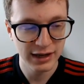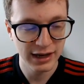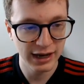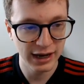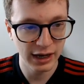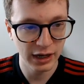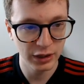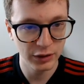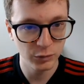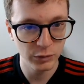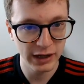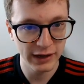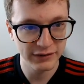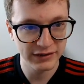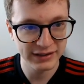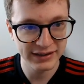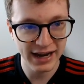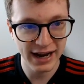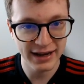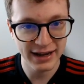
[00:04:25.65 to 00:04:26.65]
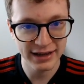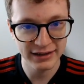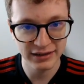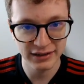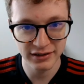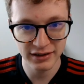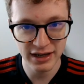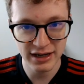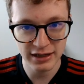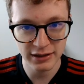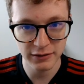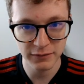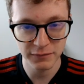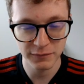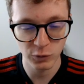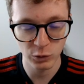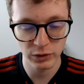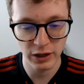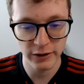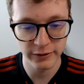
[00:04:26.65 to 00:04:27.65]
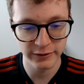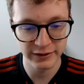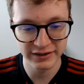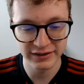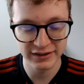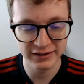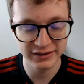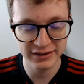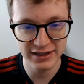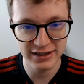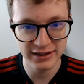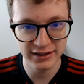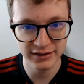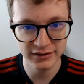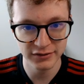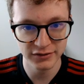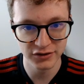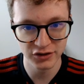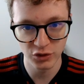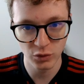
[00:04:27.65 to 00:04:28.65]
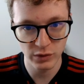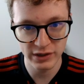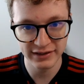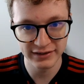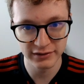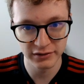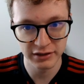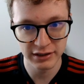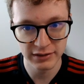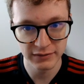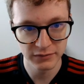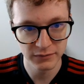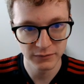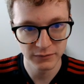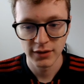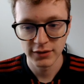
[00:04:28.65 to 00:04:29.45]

And we have Stathead to thank for allowing us to see it so easily.